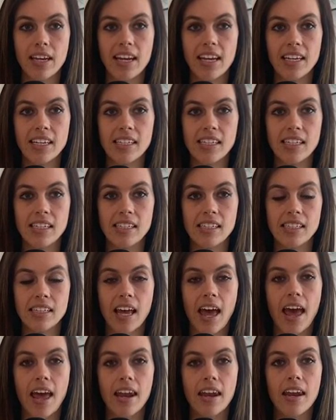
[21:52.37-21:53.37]
1910
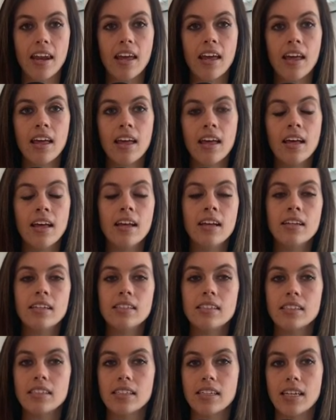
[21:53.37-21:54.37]

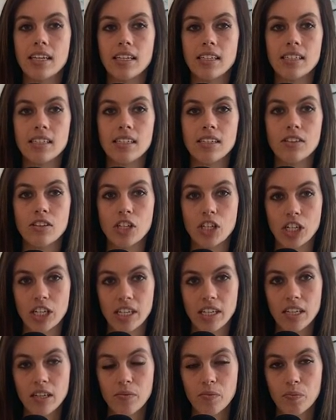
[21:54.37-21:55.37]
to
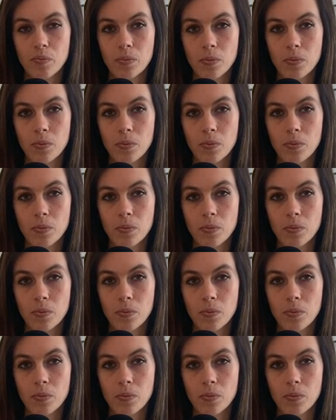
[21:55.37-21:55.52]
1930,